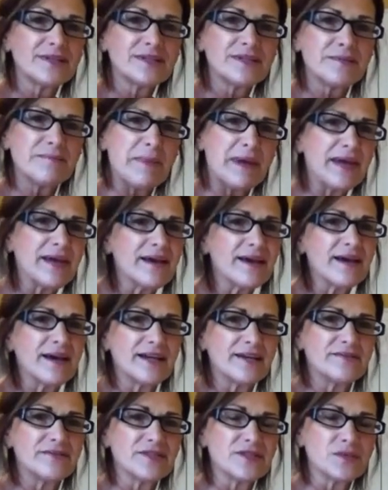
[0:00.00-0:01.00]
to make it
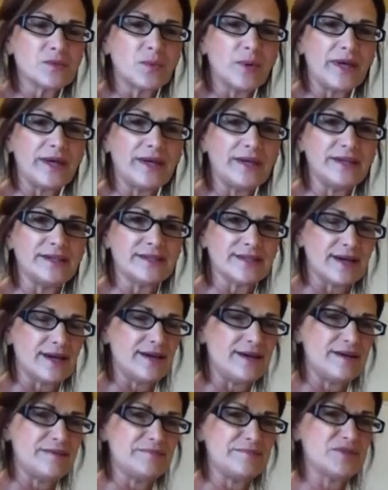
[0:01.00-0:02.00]
kind of sweet.
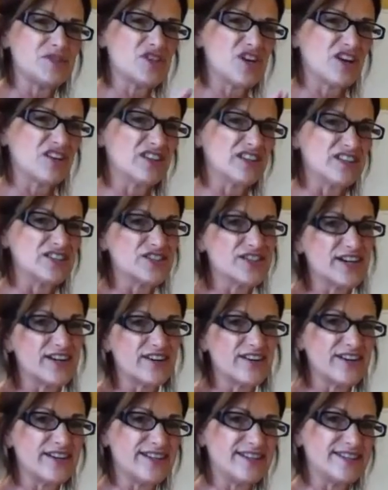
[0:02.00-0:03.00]
Chocolate
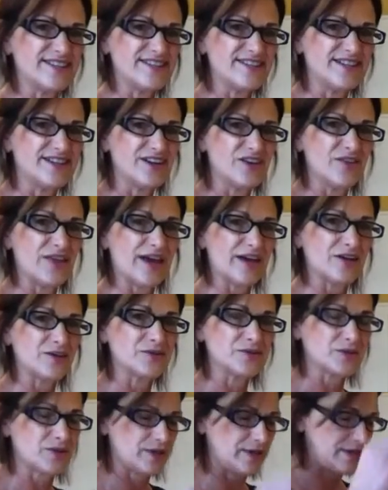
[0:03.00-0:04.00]
cherries, you know, that
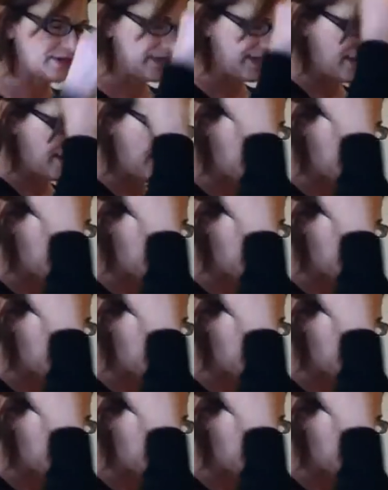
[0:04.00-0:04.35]
goes good.